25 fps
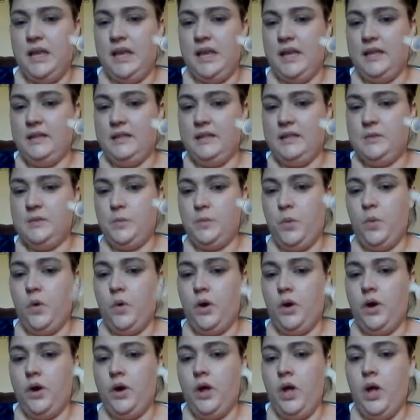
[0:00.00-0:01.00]
in this
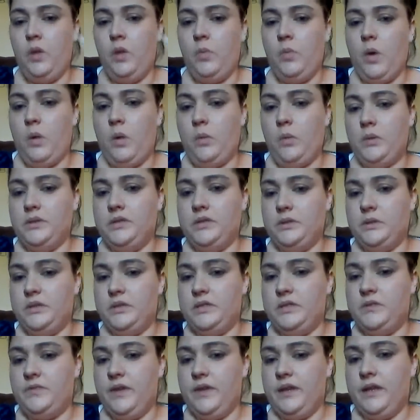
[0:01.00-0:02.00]
port while we do
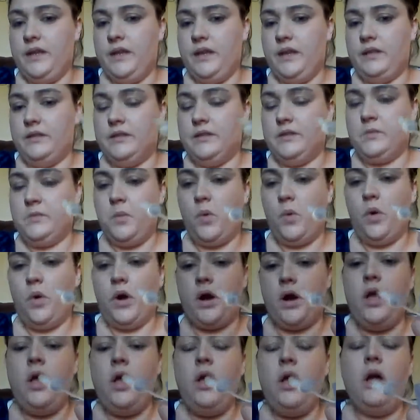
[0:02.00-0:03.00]
his feeding in this
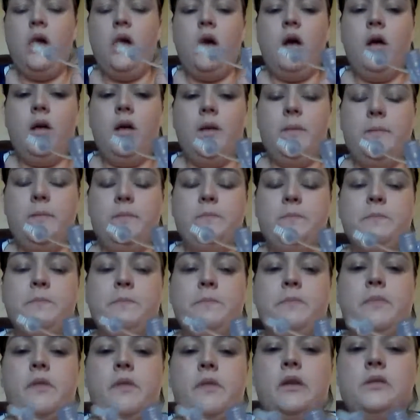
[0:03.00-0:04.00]
port.
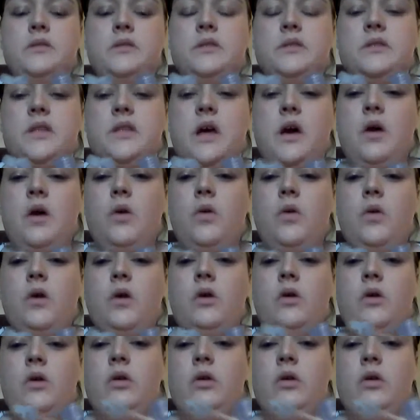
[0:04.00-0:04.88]
So